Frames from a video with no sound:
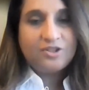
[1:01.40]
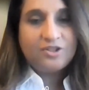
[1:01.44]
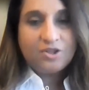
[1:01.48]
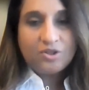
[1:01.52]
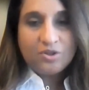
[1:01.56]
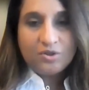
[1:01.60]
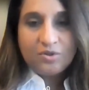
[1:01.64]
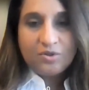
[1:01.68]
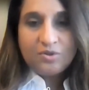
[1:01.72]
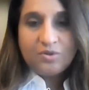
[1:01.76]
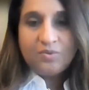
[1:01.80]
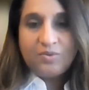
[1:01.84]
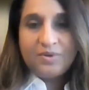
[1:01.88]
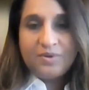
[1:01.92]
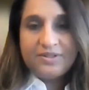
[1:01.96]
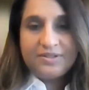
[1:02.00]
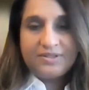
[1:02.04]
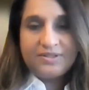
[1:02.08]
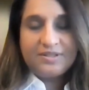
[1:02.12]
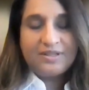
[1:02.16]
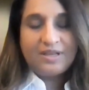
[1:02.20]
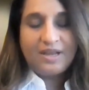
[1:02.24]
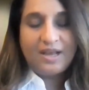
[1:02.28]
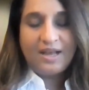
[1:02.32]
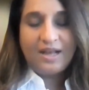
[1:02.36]
too
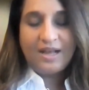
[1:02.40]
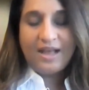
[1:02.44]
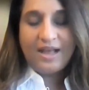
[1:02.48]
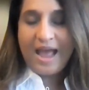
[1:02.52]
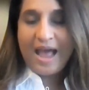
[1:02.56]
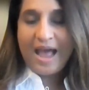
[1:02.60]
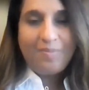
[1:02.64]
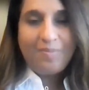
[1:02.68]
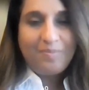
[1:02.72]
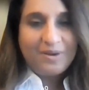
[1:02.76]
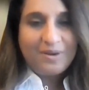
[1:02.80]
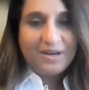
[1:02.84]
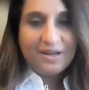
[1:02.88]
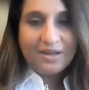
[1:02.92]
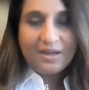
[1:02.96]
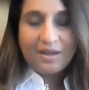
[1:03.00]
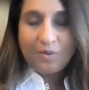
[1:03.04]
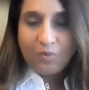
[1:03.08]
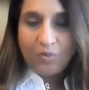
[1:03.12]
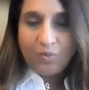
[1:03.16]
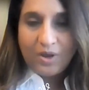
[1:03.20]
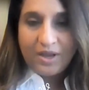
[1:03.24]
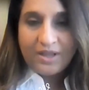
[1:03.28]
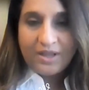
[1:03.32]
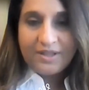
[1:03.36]
was happening at
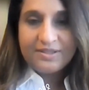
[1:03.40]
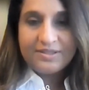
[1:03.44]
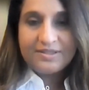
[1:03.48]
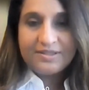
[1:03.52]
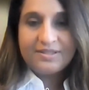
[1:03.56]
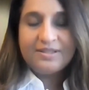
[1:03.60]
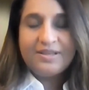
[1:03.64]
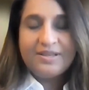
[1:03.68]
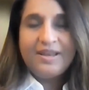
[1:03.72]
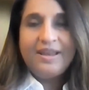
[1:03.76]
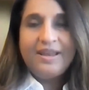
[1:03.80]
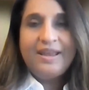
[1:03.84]
once.